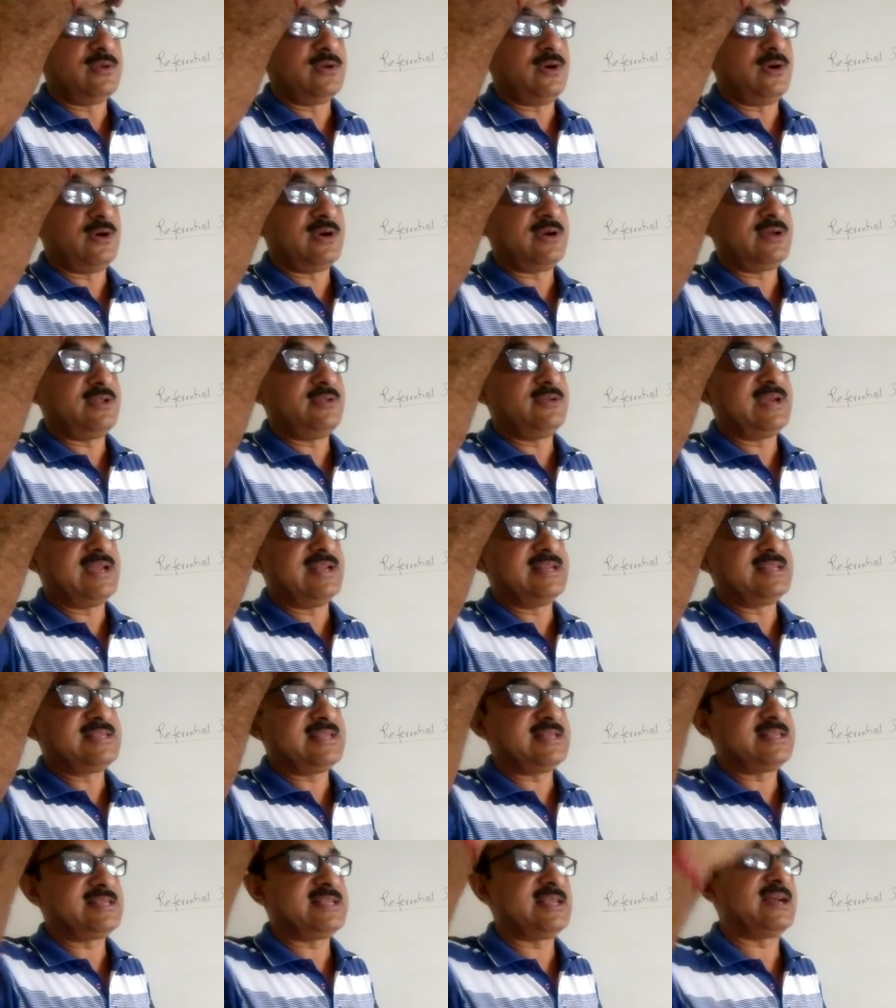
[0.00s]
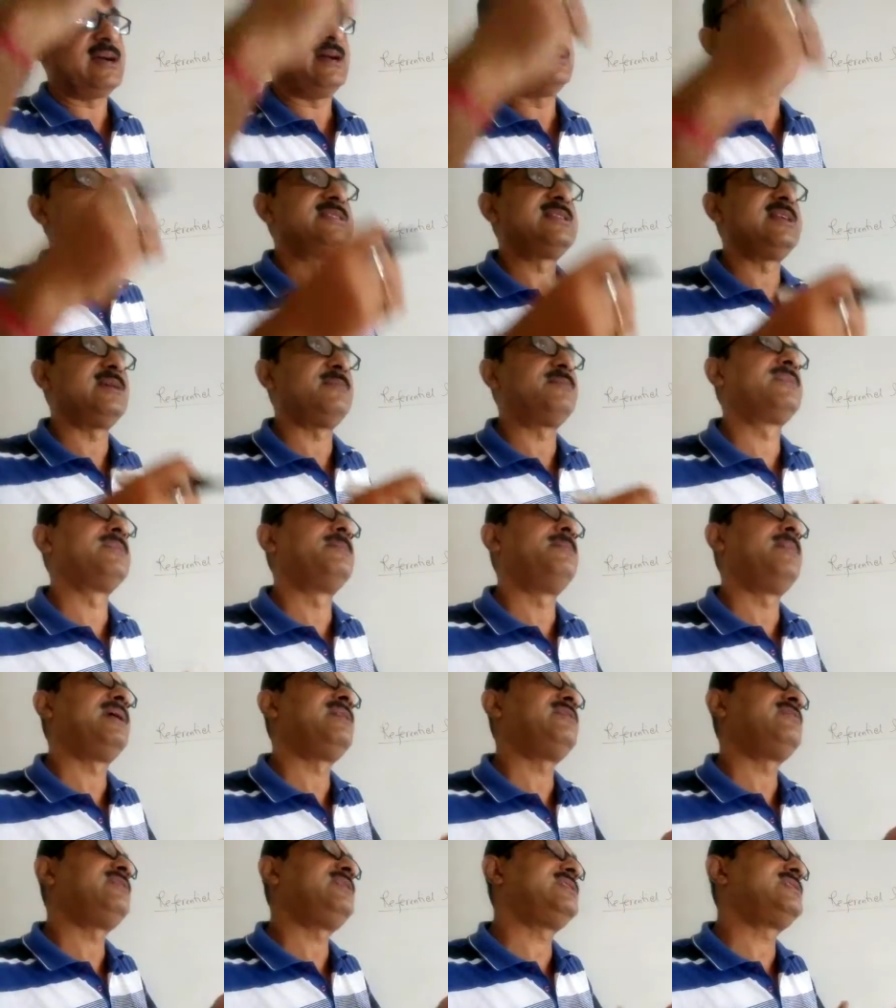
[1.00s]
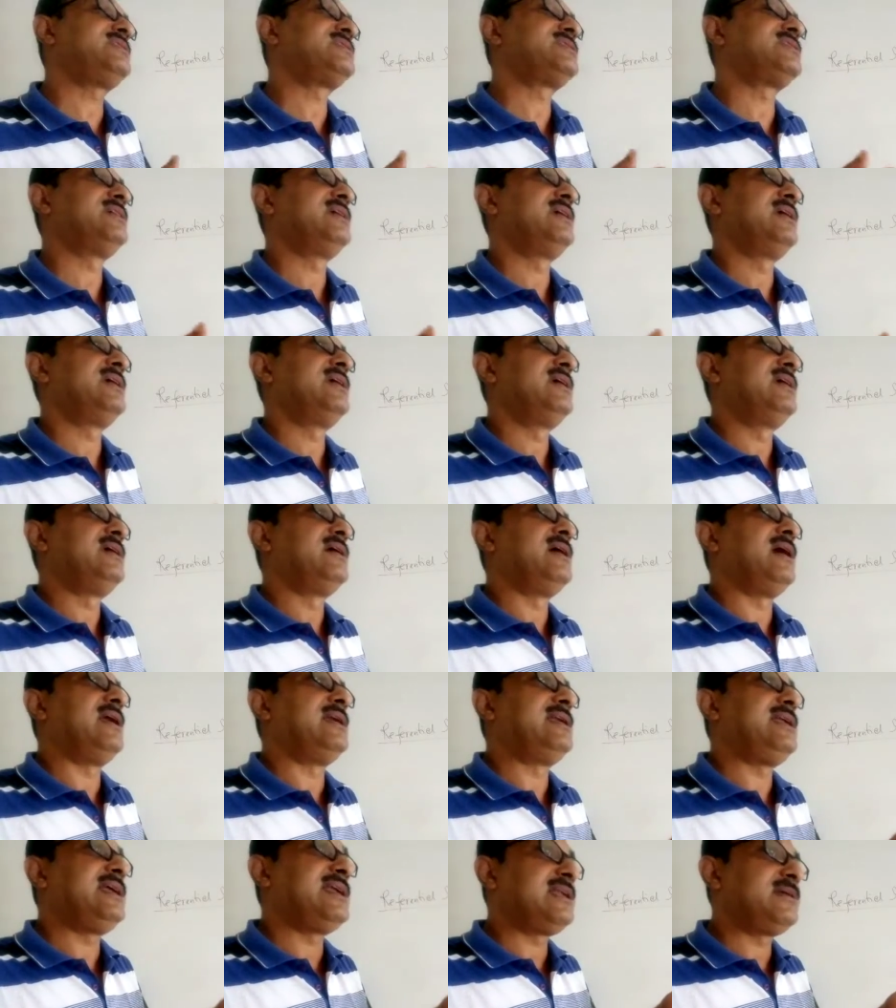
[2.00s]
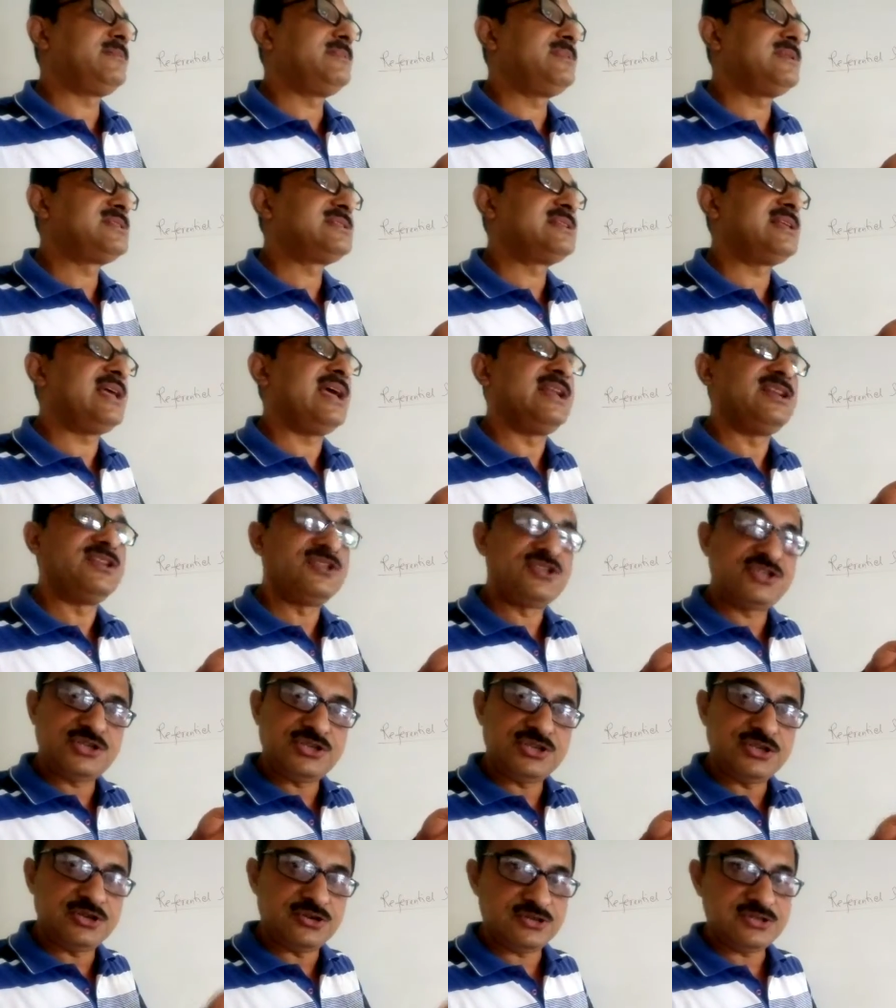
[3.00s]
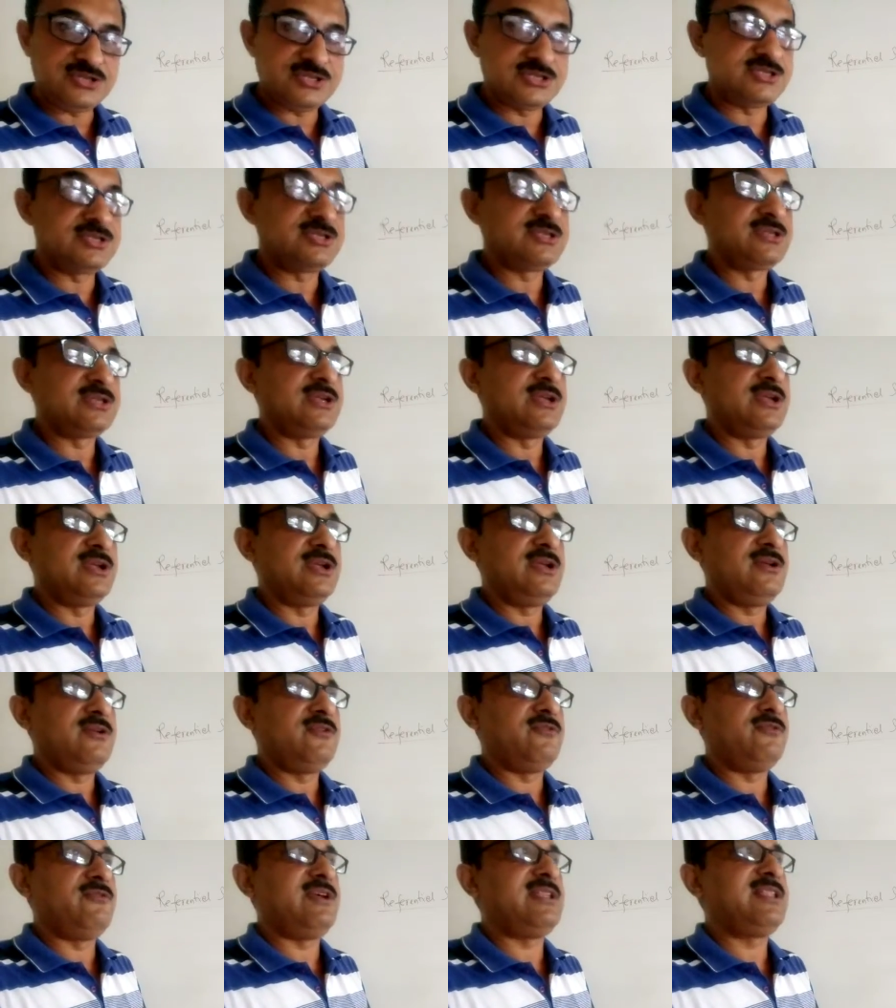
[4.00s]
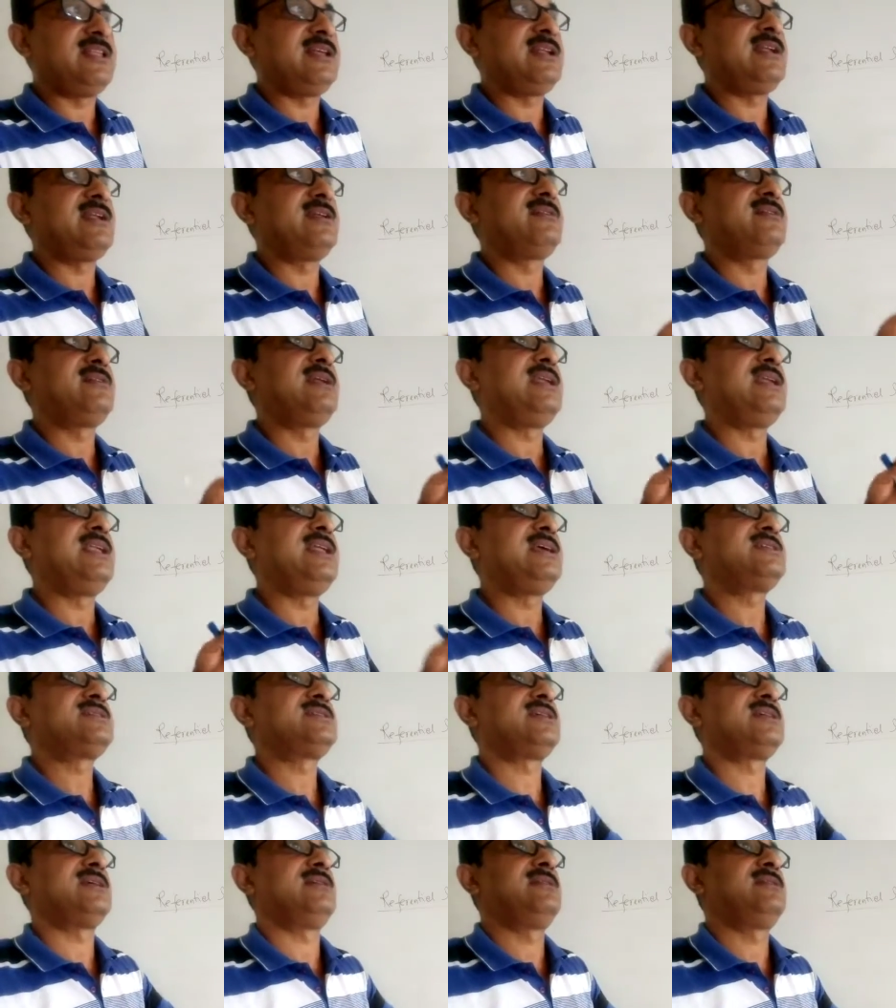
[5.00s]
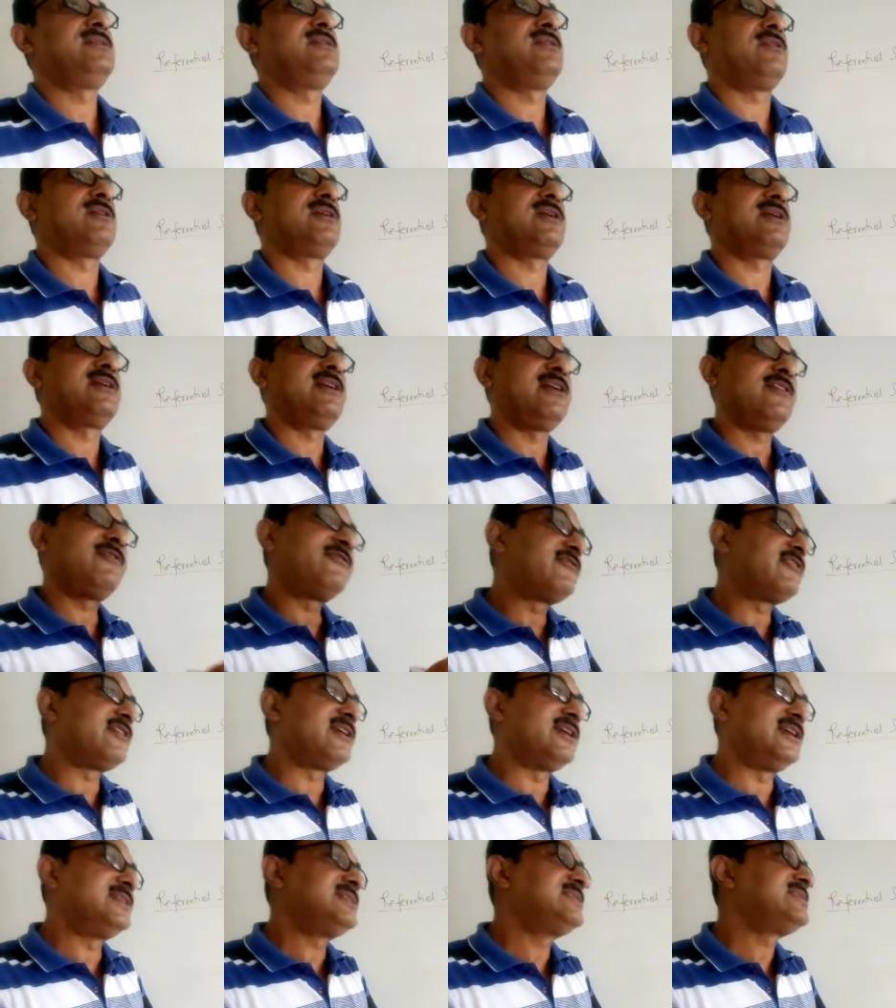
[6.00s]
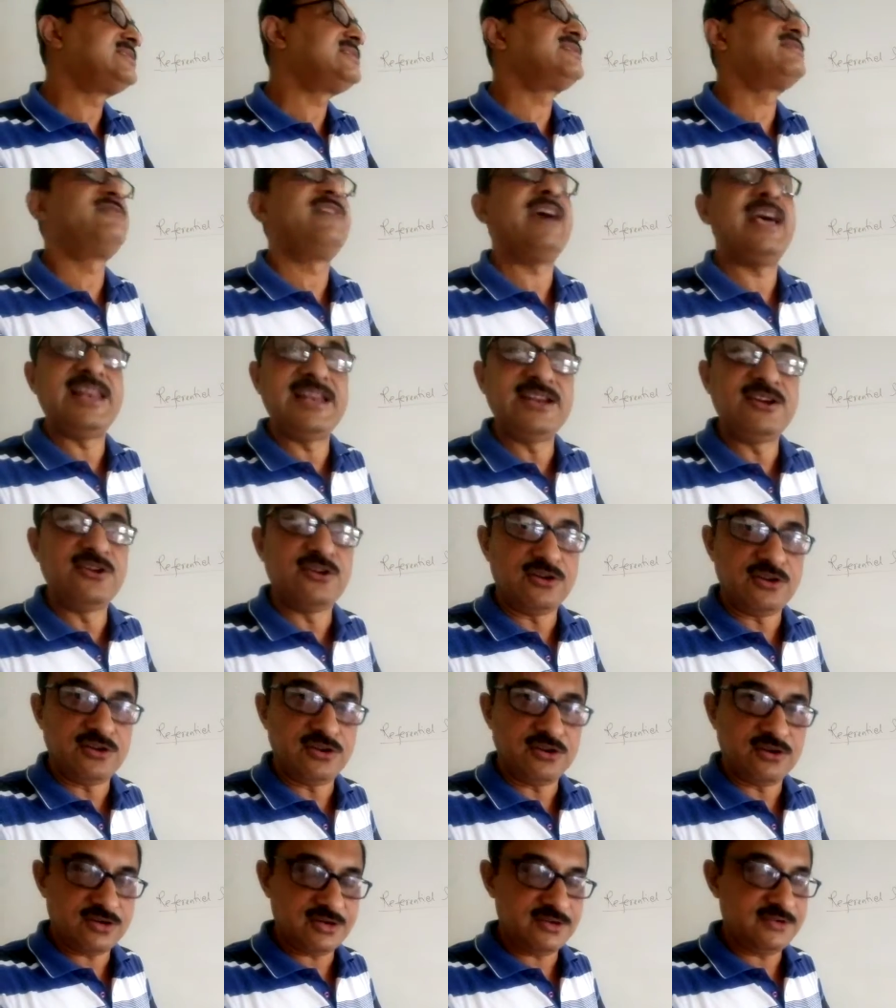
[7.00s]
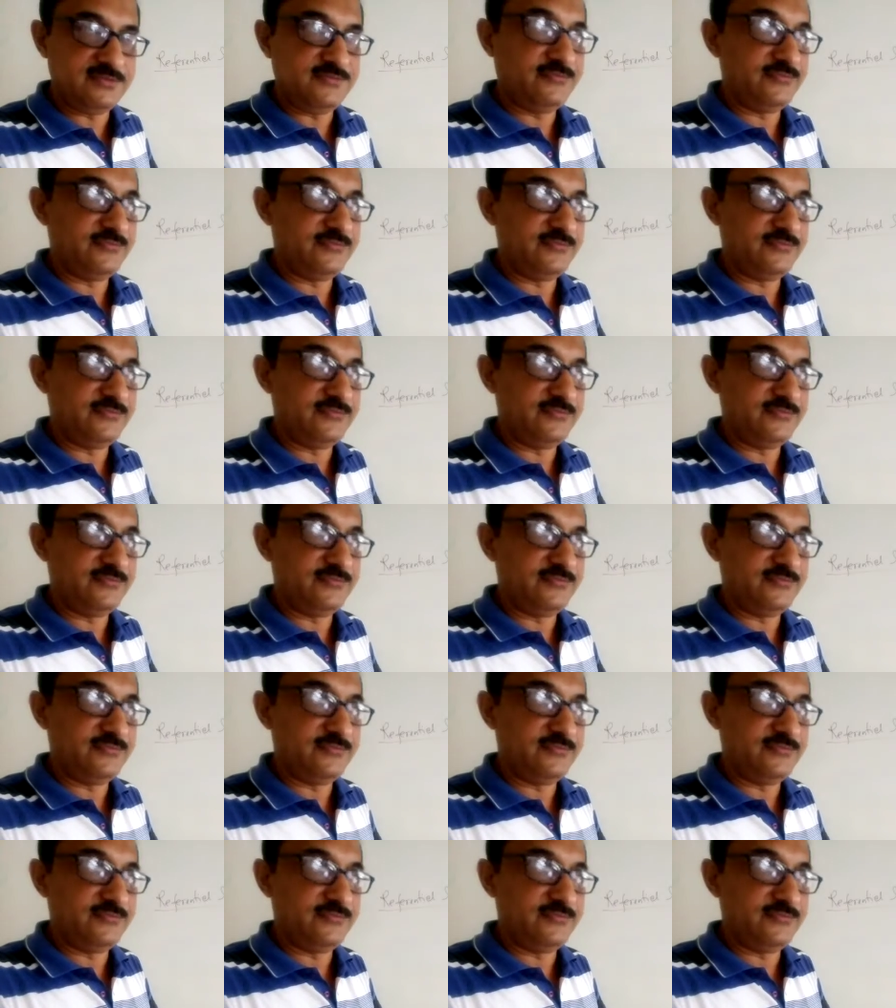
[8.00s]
or you can say it's a concept by which a database ensures whether a relation or a reference is valid or not.